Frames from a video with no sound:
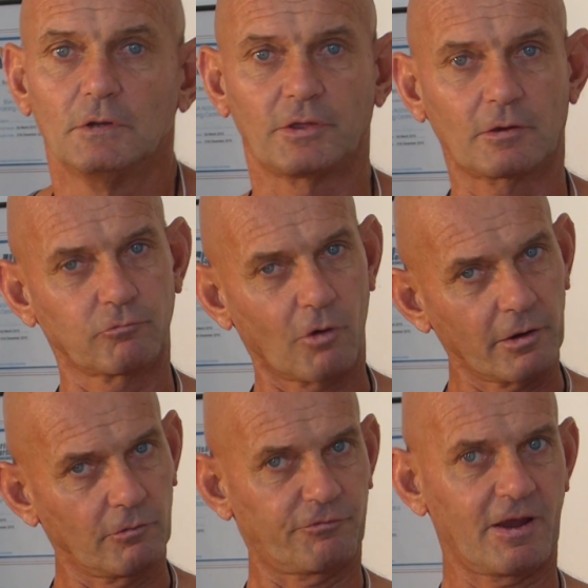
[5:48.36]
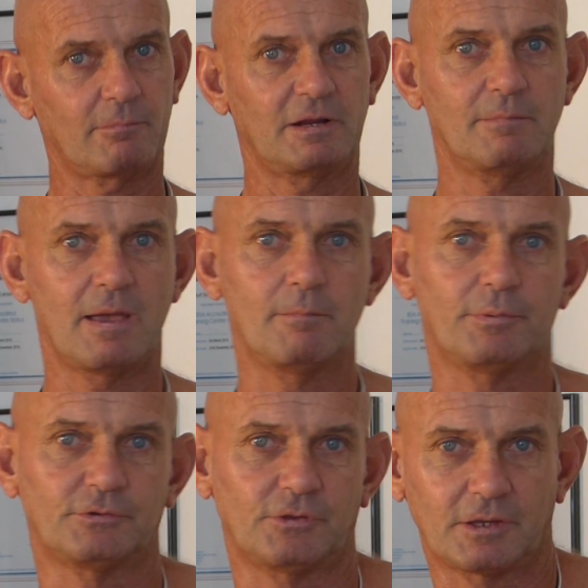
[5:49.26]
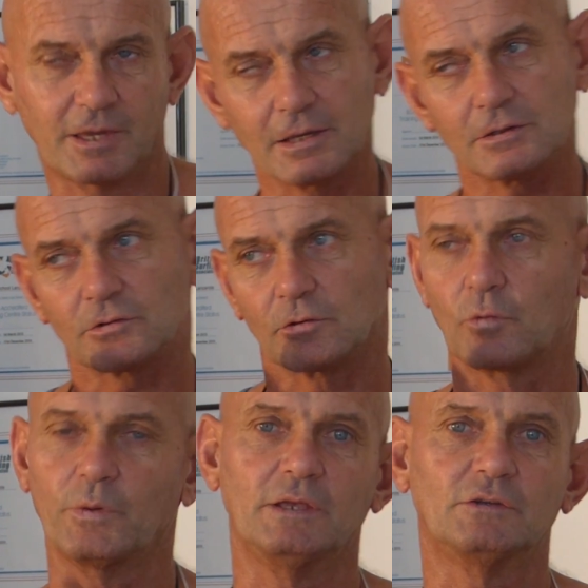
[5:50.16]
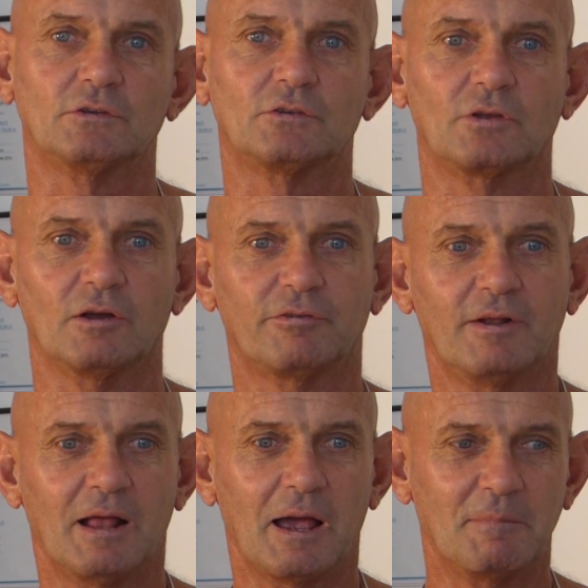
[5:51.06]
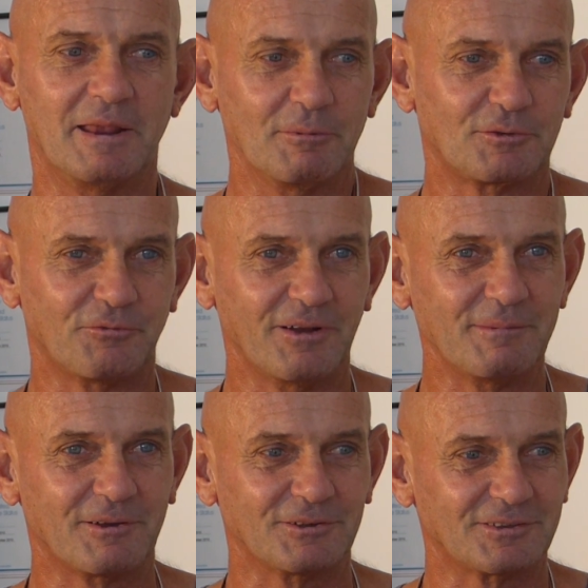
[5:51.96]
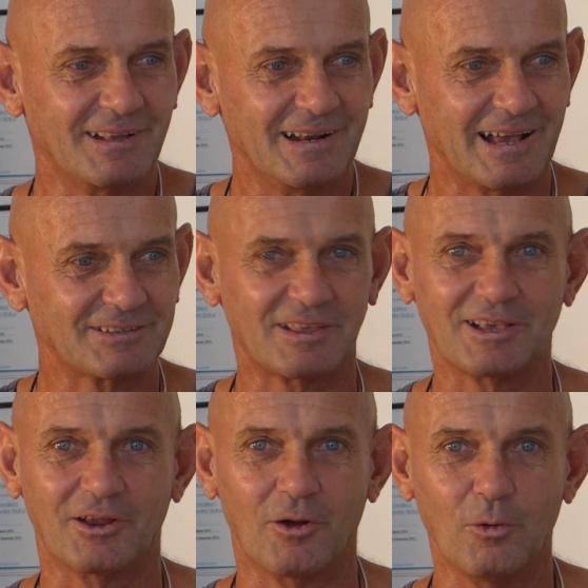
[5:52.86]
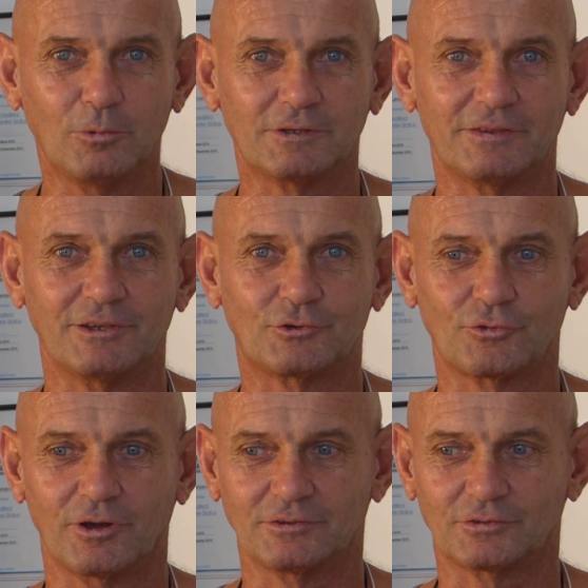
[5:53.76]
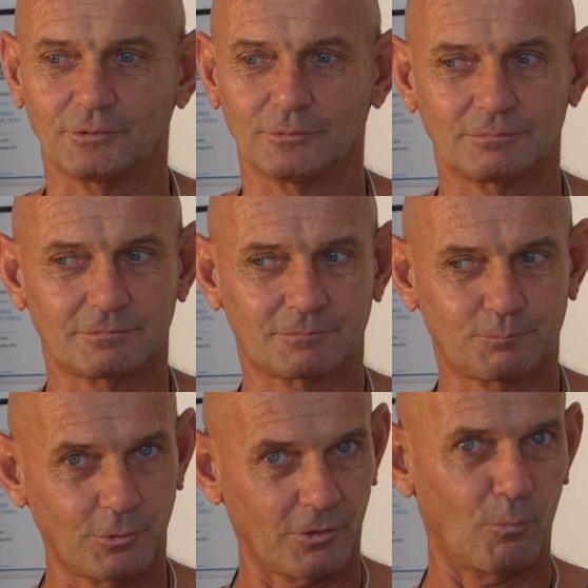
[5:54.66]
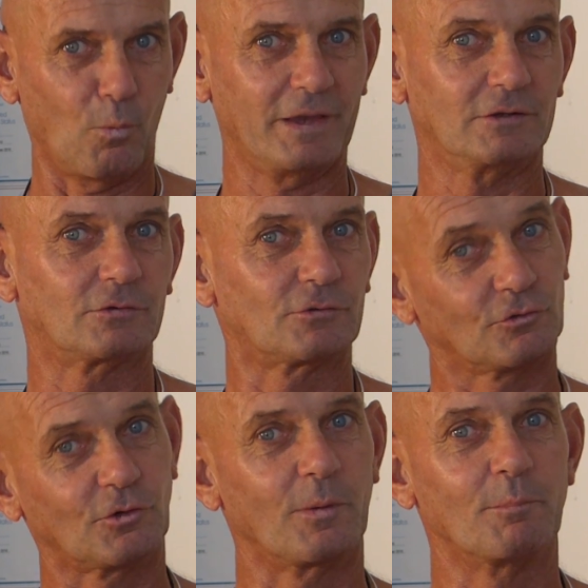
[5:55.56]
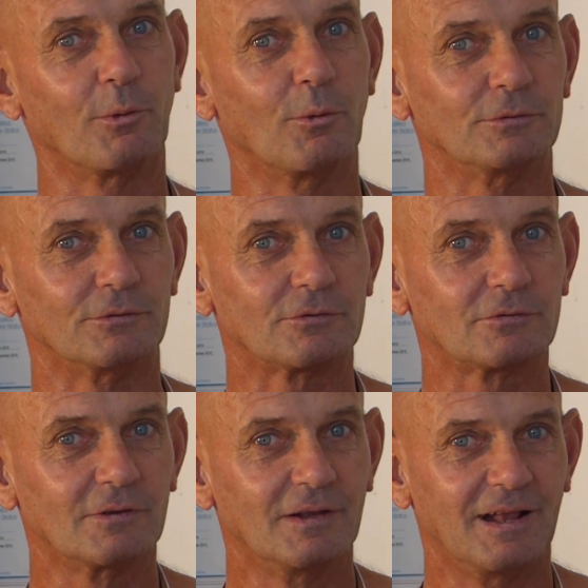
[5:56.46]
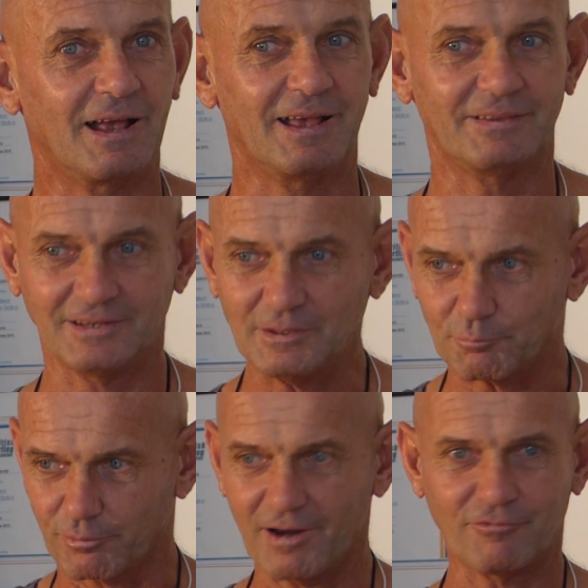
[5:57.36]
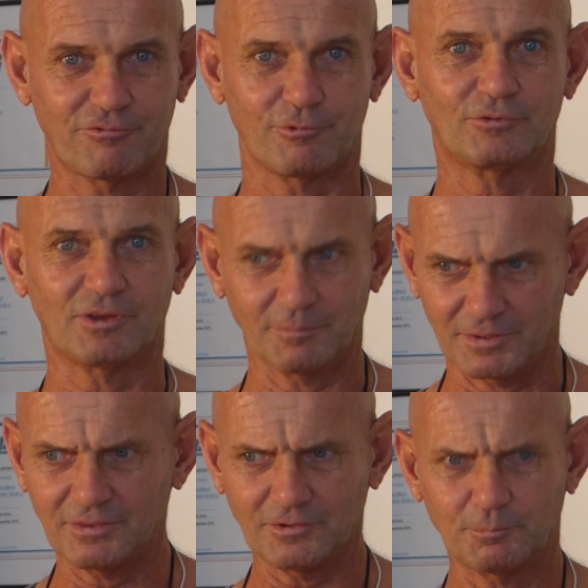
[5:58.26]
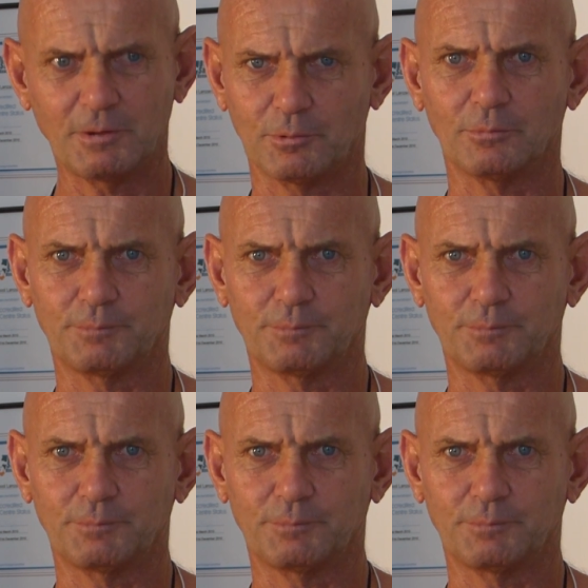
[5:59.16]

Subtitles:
The royal family members, the kings and queens and stuff, I mean, it was funny because as they got older, they tried to put on weight to show importance. And they'd eat breadfruit. And I mean, these people,